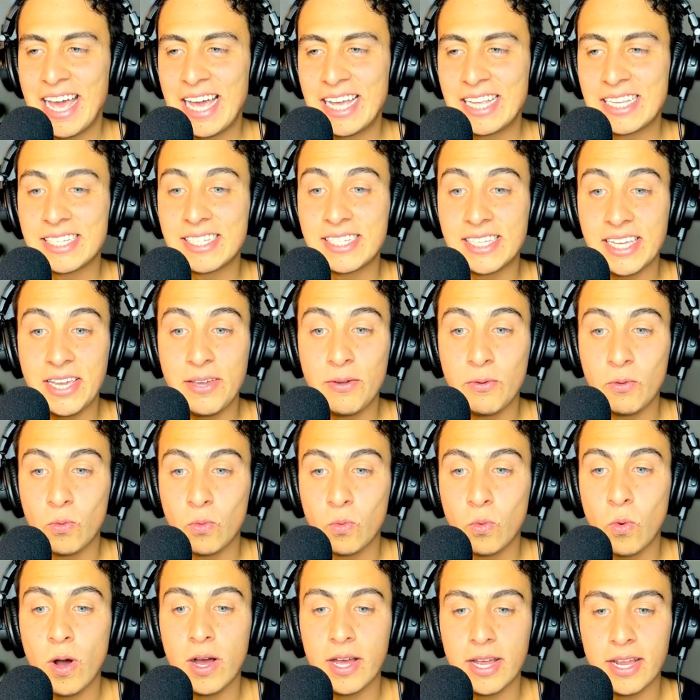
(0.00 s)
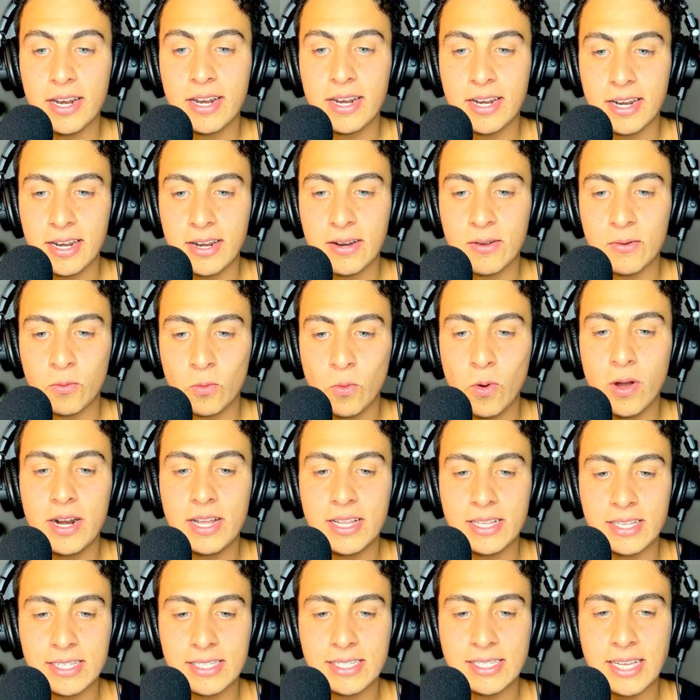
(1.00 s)
and see what what
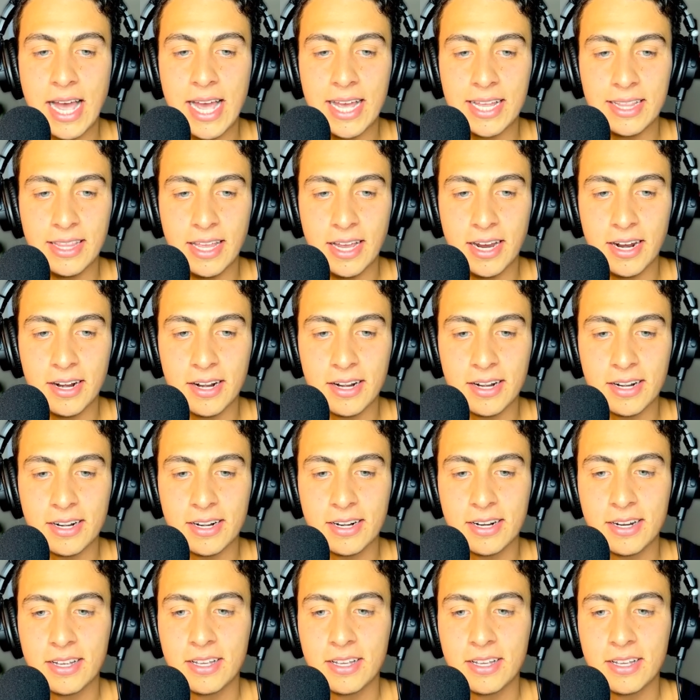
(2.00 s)
inside there